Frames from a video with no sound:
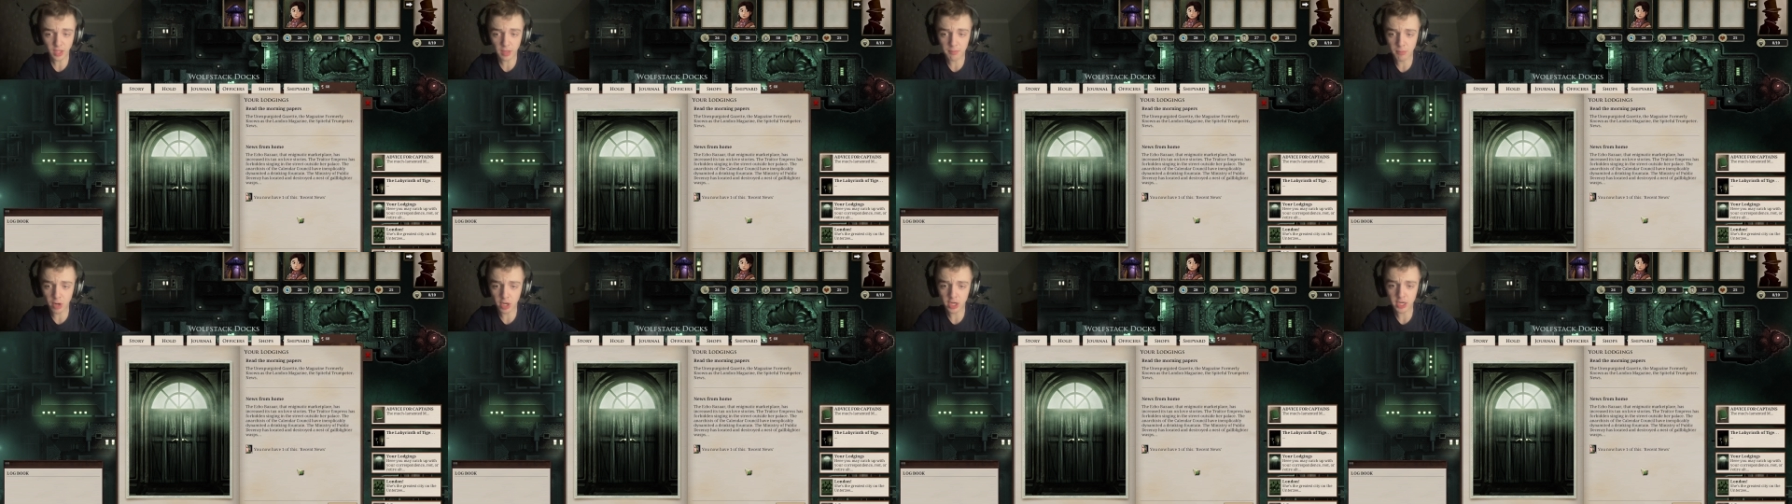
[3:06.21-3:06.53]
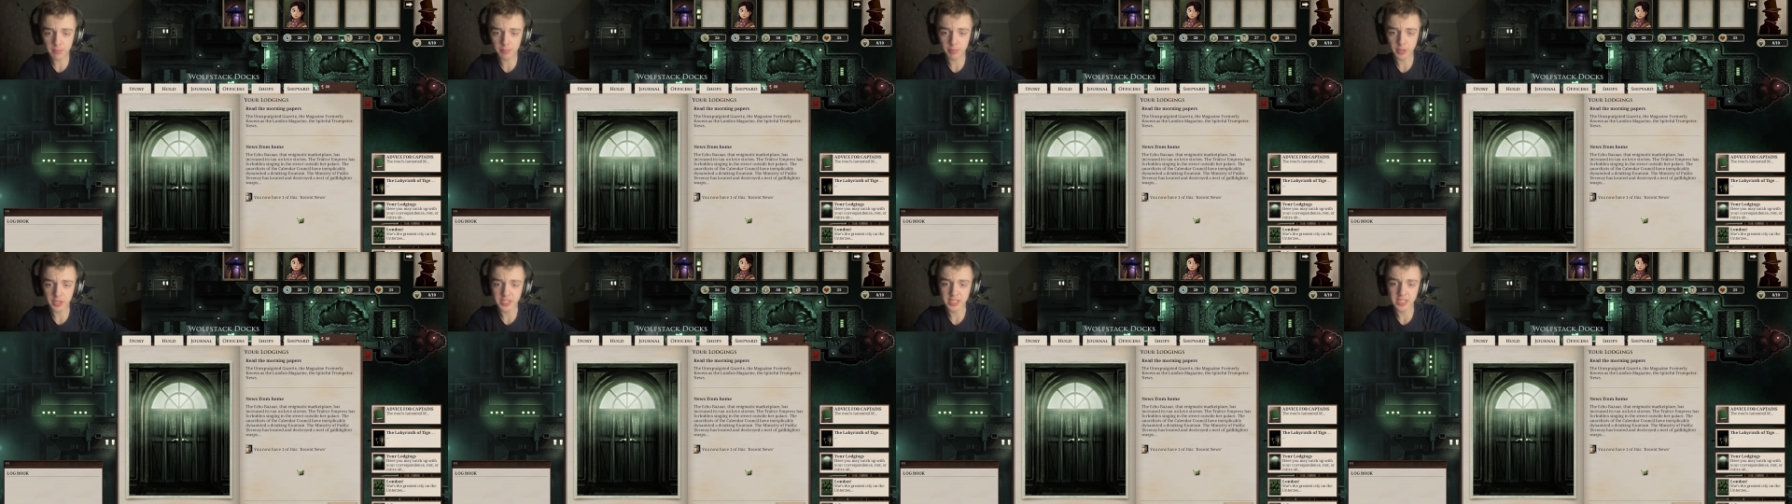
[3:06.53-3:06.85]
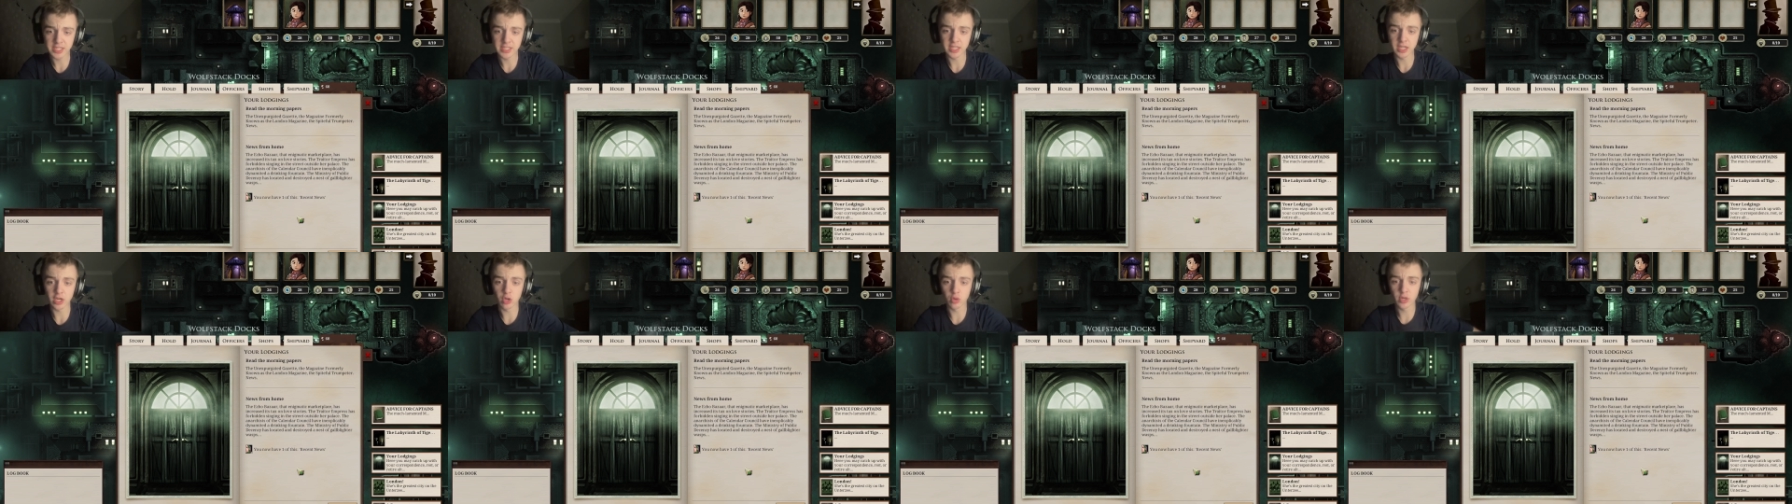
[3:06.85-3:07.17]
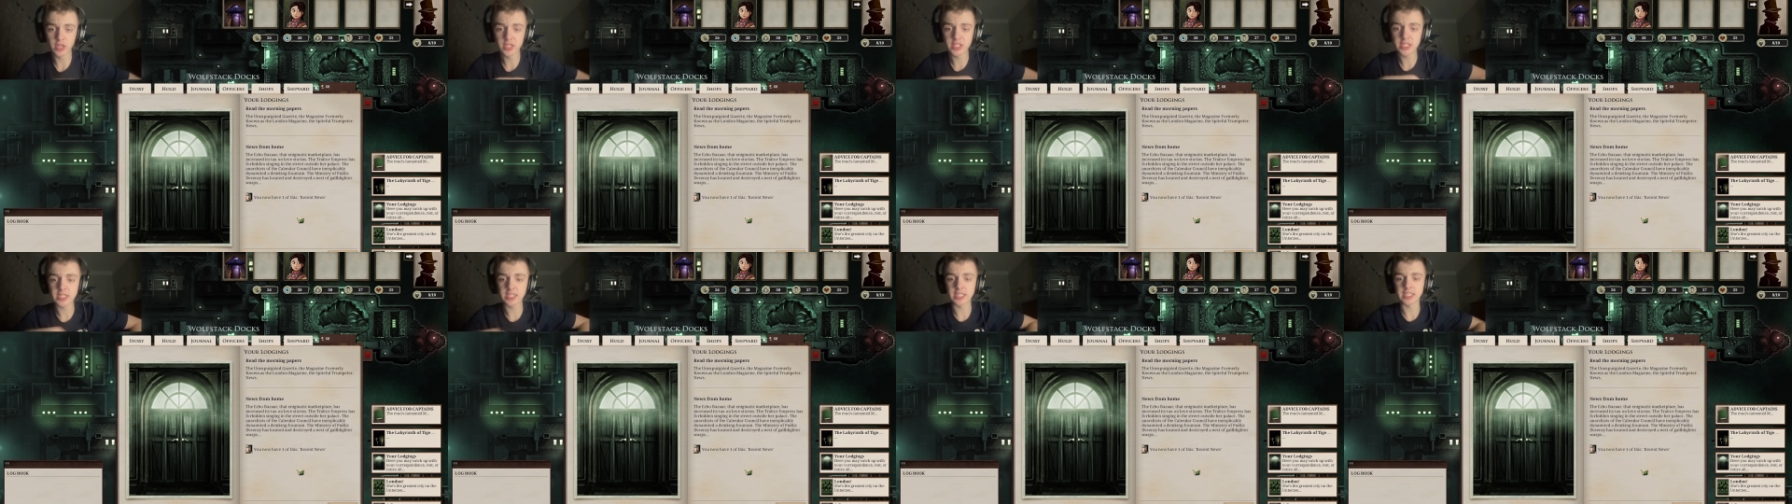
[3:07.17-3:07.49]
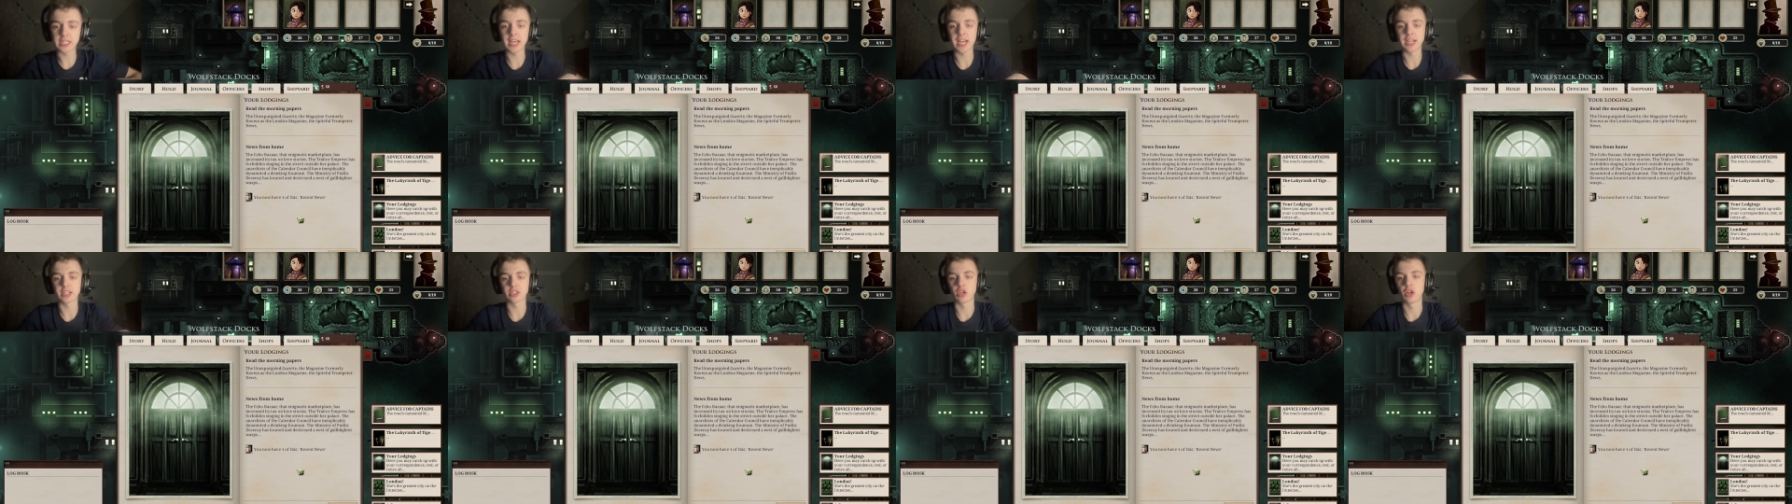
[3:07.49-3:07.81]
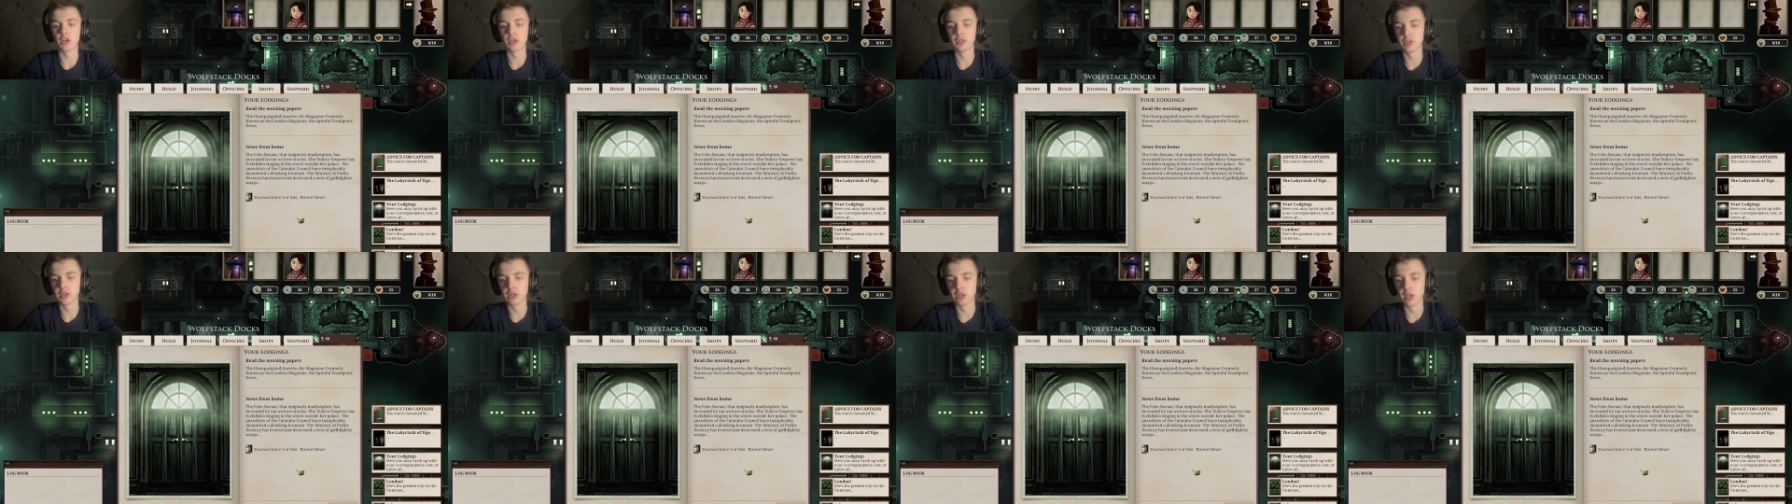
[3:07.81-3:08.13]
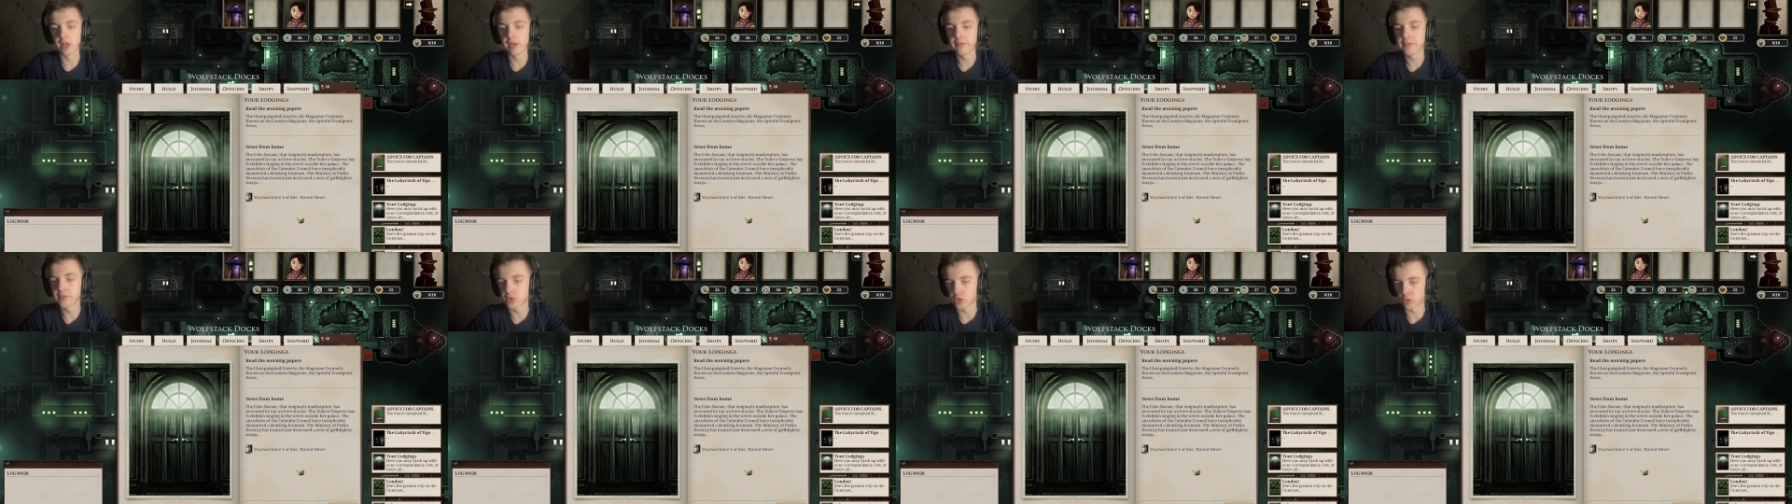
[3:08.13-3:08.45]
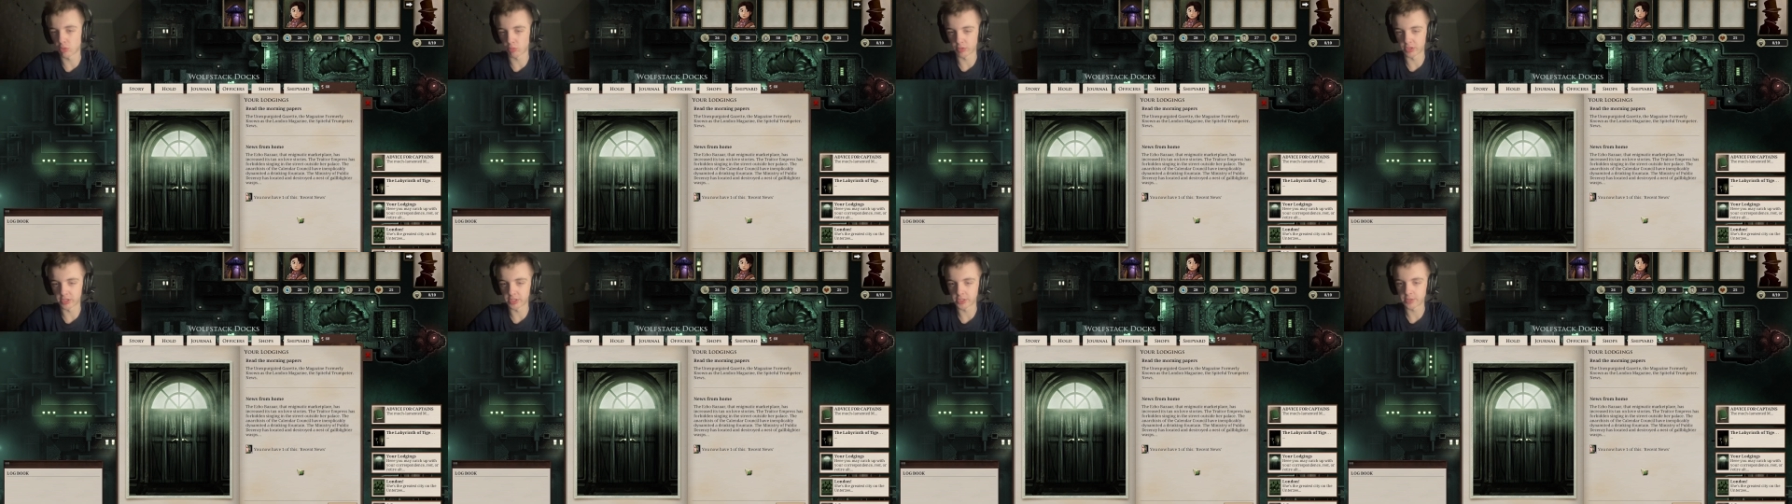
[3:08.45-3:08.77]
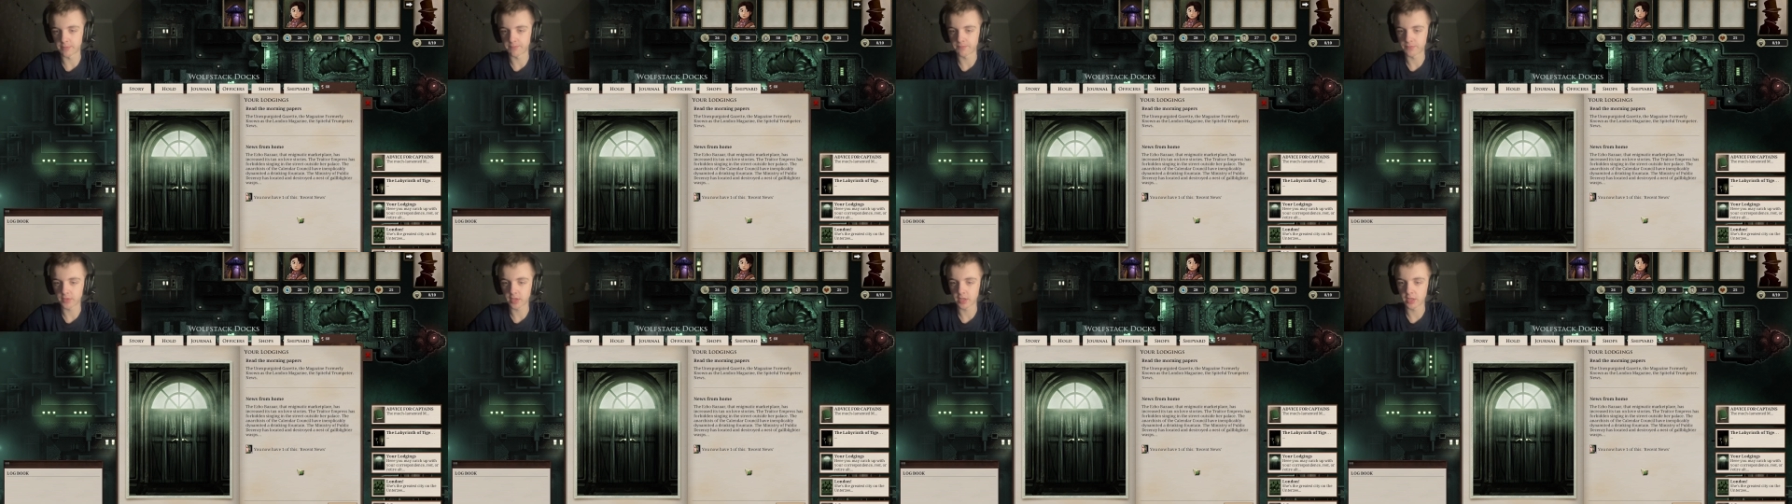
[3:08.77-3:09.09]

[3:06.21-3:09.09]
marketplace, has increased its tax on love stories.